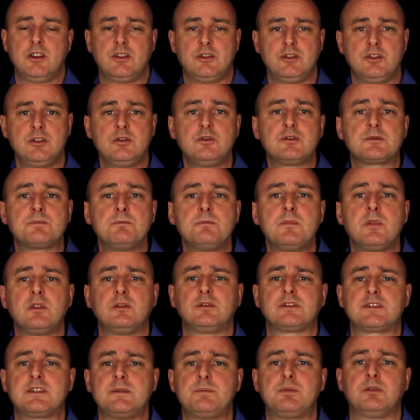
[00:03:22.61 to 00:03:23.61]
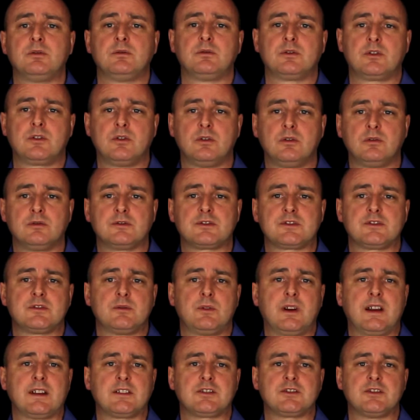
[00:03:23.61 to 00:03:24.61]
Use multiple calls to
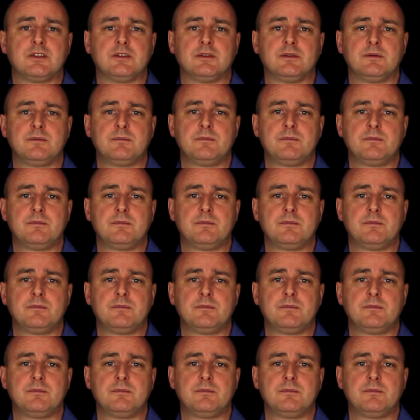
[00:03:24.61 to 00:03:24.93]
action.